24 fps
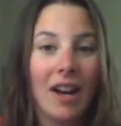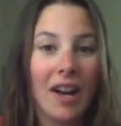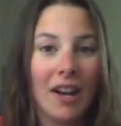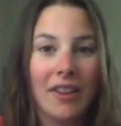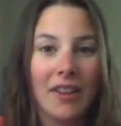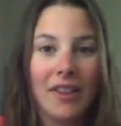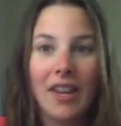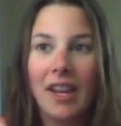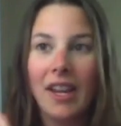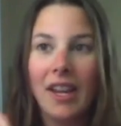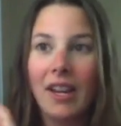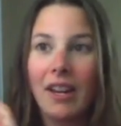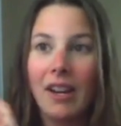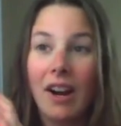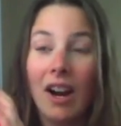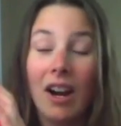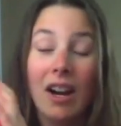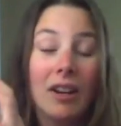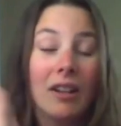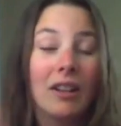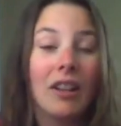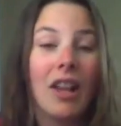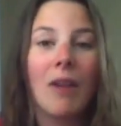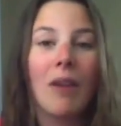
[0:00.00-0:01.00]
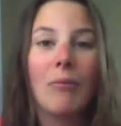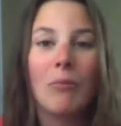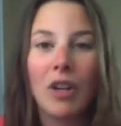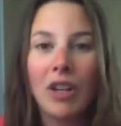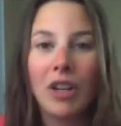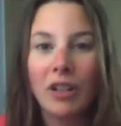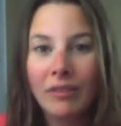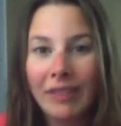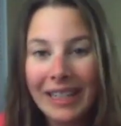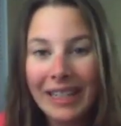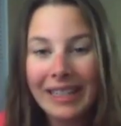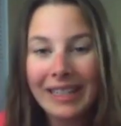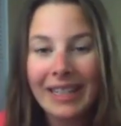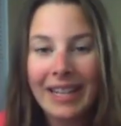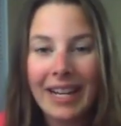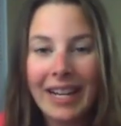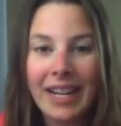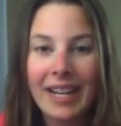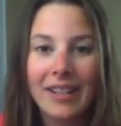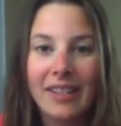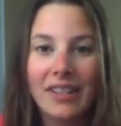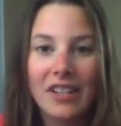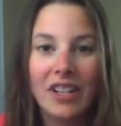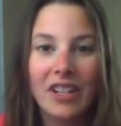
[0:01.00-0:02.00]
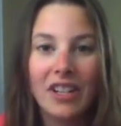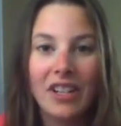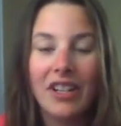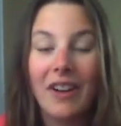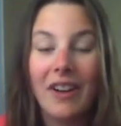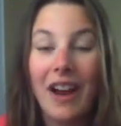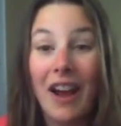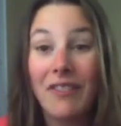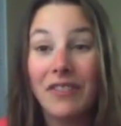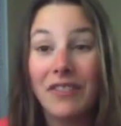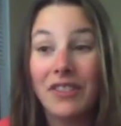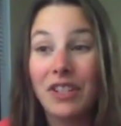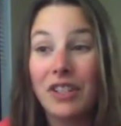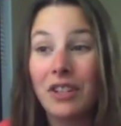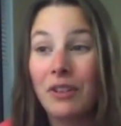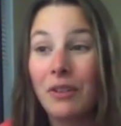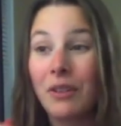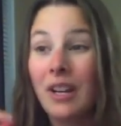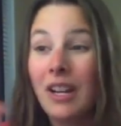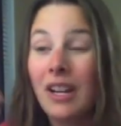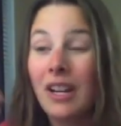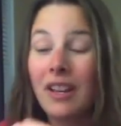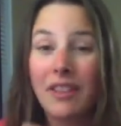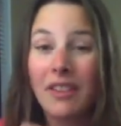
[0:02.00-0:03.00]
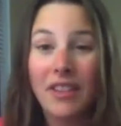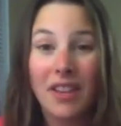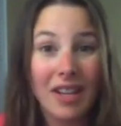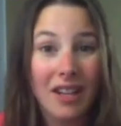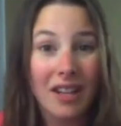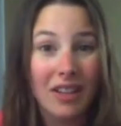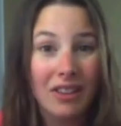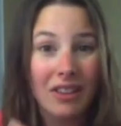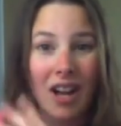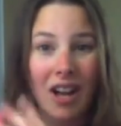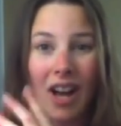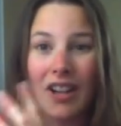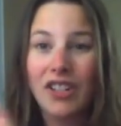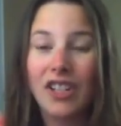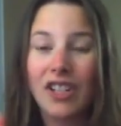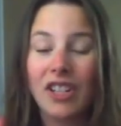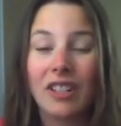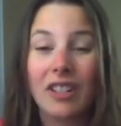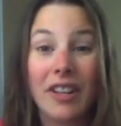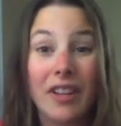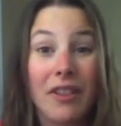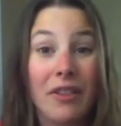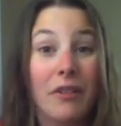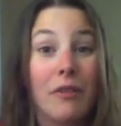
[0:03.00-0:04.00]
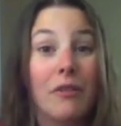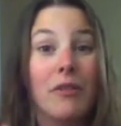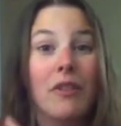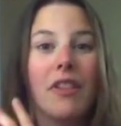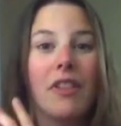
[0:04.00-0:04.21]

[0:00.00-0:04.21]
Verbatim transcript: they are a lot more written answer. You have to think logically through the